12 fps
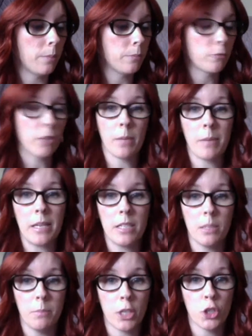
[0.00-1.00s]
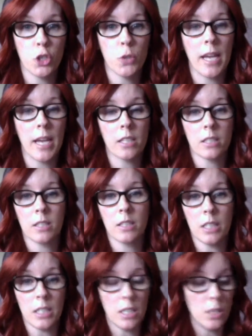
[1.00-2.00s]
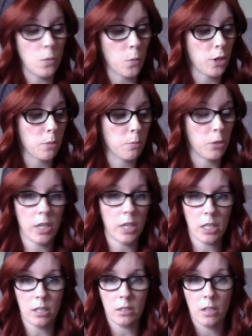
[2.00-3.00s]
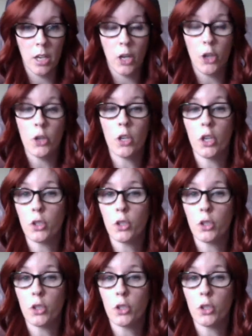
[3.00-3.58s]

recommended because you can't see where you're putting it. You can also